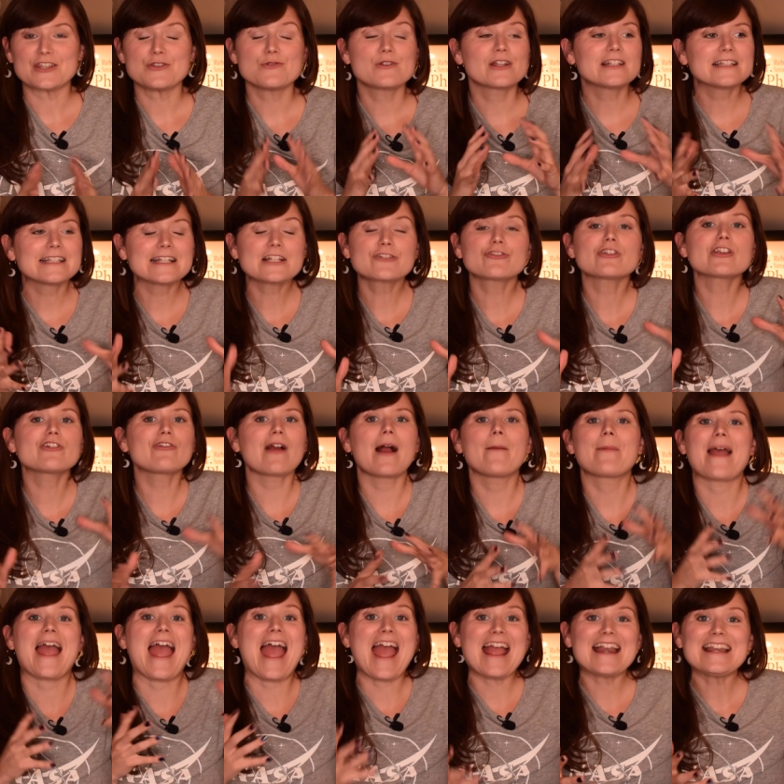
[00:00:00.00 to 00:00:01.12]
You can literally grab
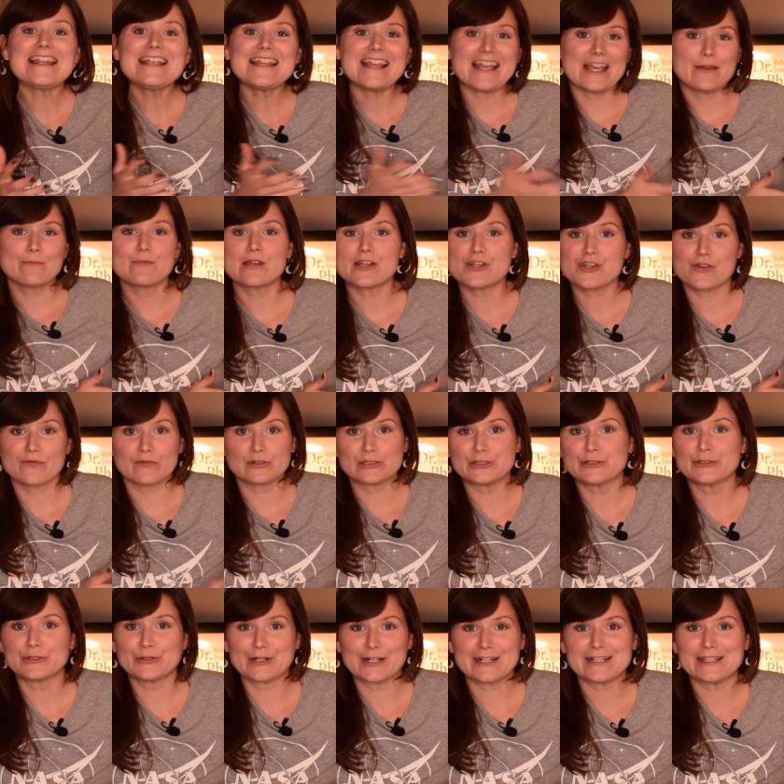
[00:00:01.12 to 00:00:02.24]
any image of a
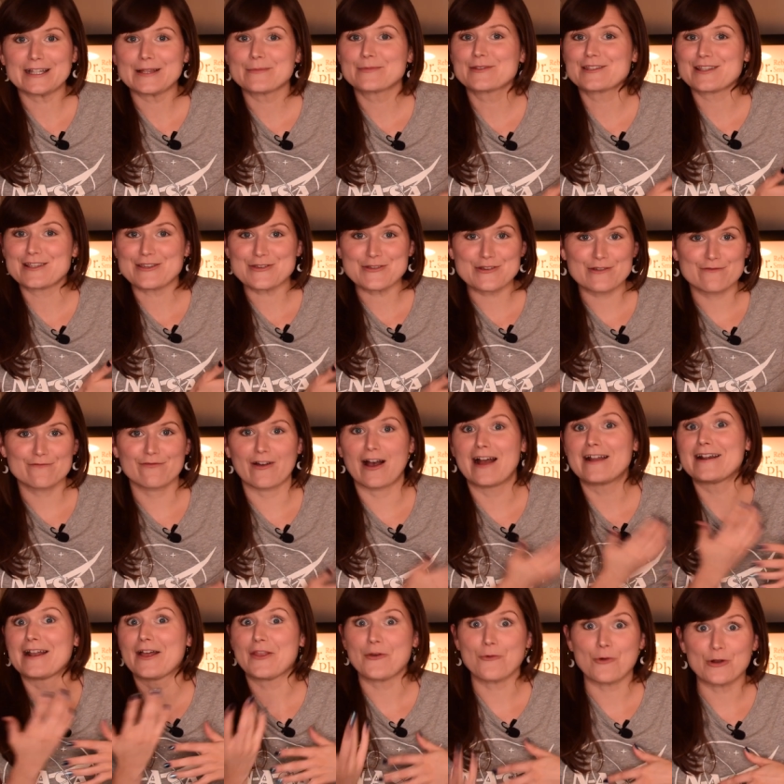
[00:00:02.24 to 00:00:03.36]
lunar eclipse that you can
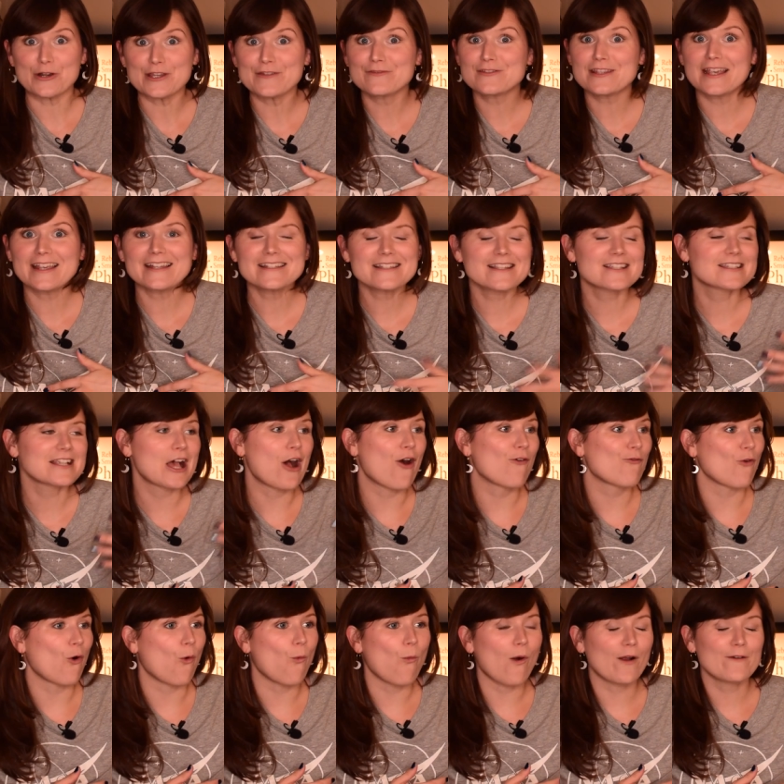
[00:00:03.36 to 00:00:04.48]
find, either one you've taken yourself
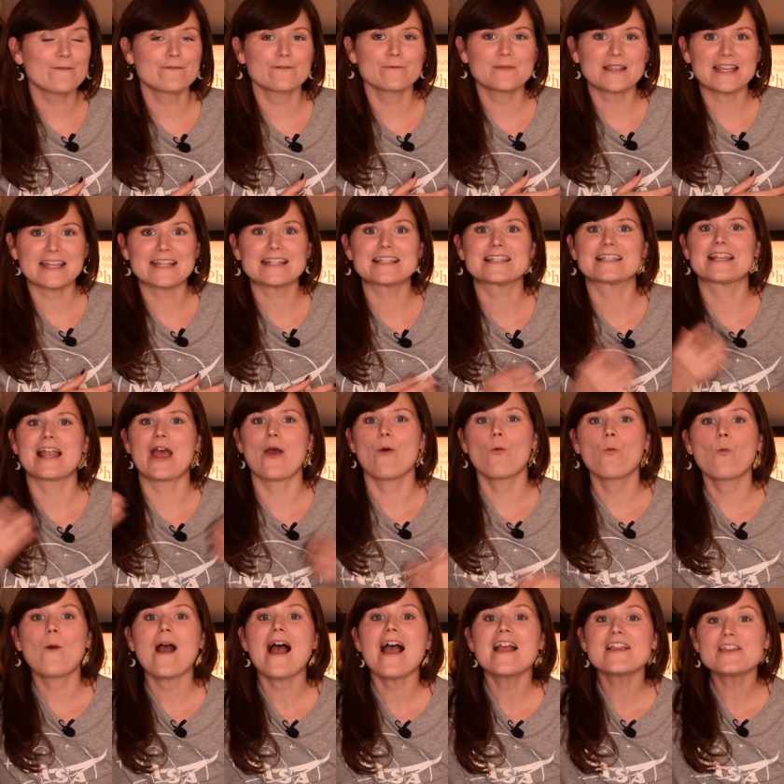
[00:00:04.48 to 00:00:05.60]
or one from the internet,
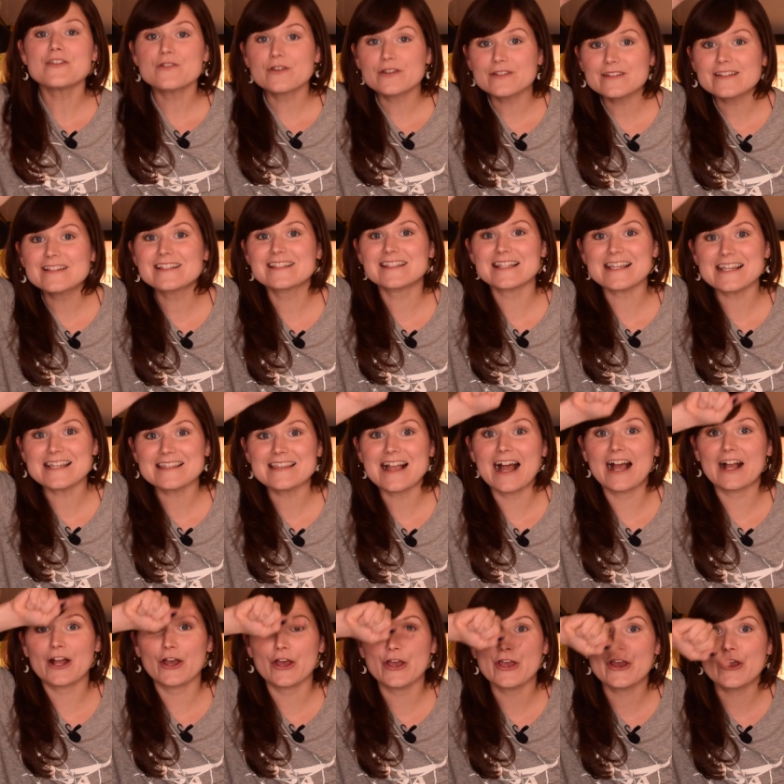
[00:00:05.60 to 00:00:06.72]
where you can see
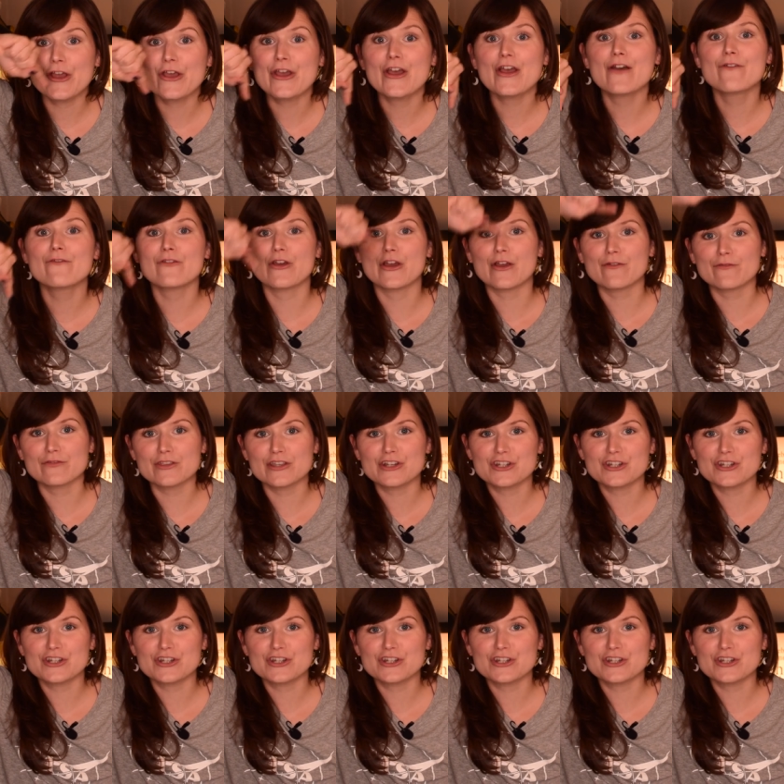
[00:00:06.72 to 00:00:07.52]
that curve of the